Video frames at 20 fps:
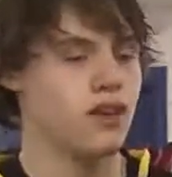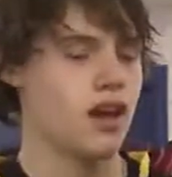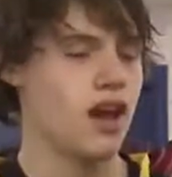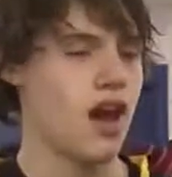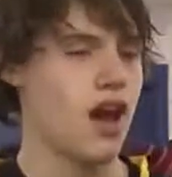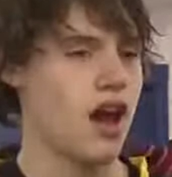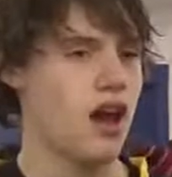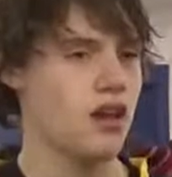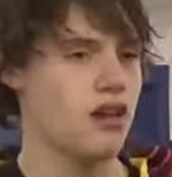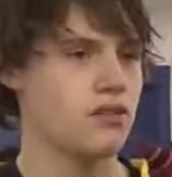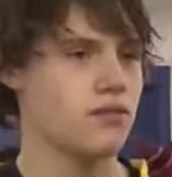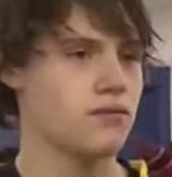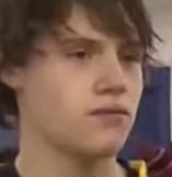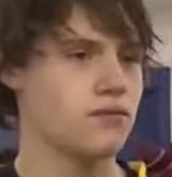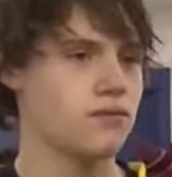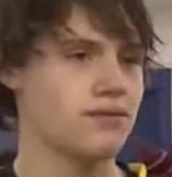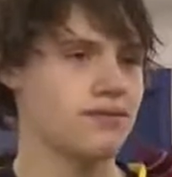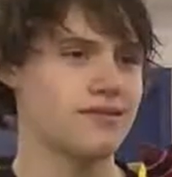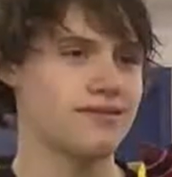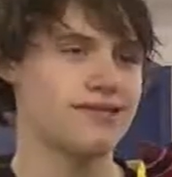Yeah,
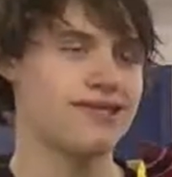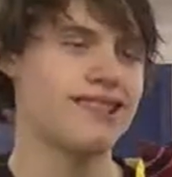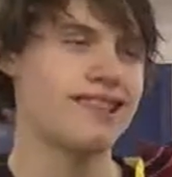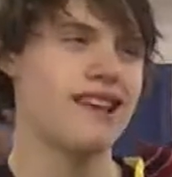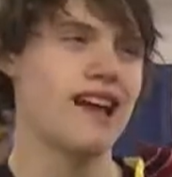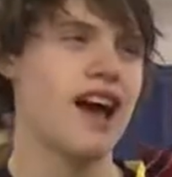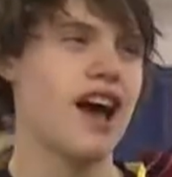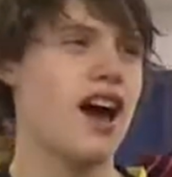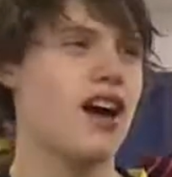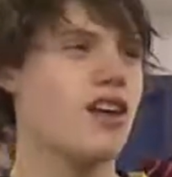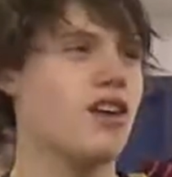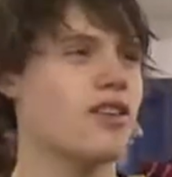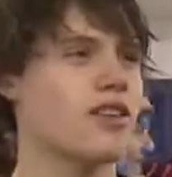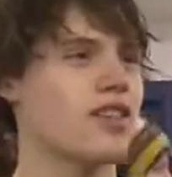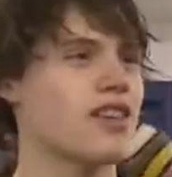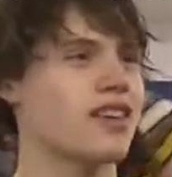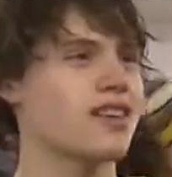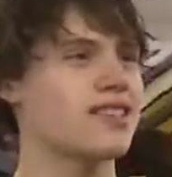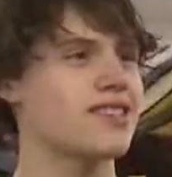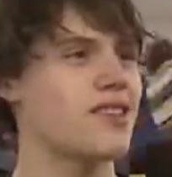I don't
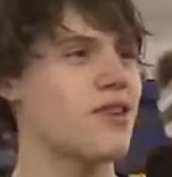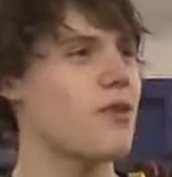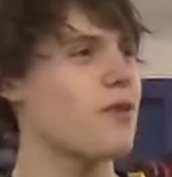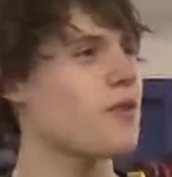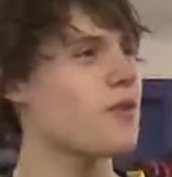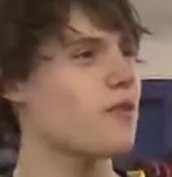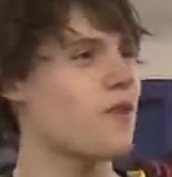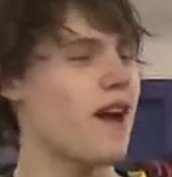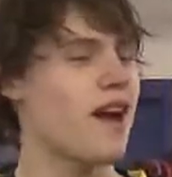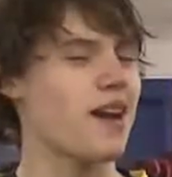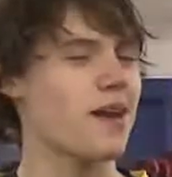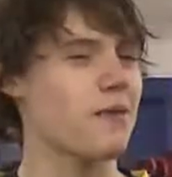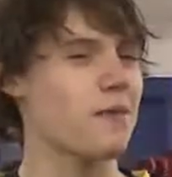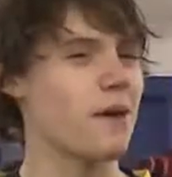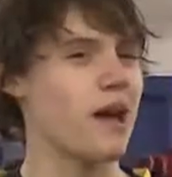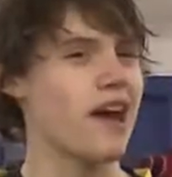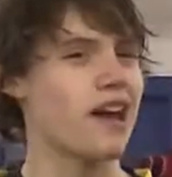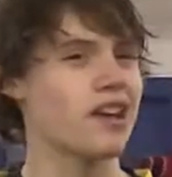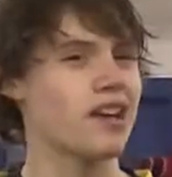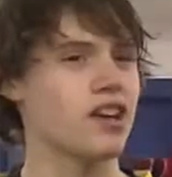think so. We've had a
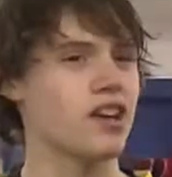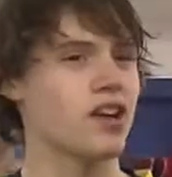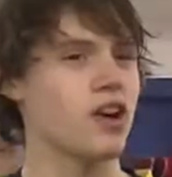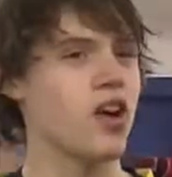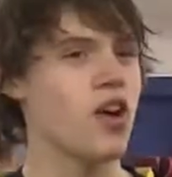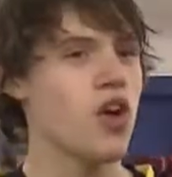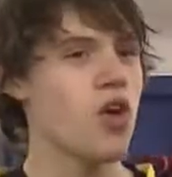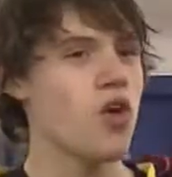bad year.